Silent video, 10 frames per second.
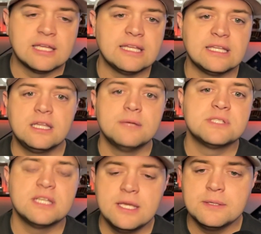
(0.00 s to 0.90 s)
I like that
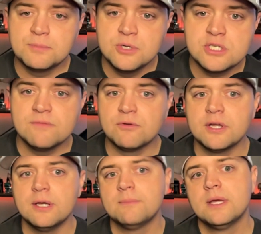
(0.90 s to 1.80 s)
Clemson keeps pushing
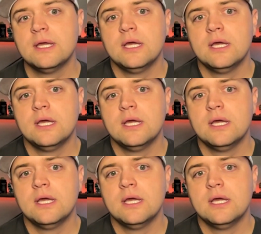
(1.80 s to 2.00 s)
for him.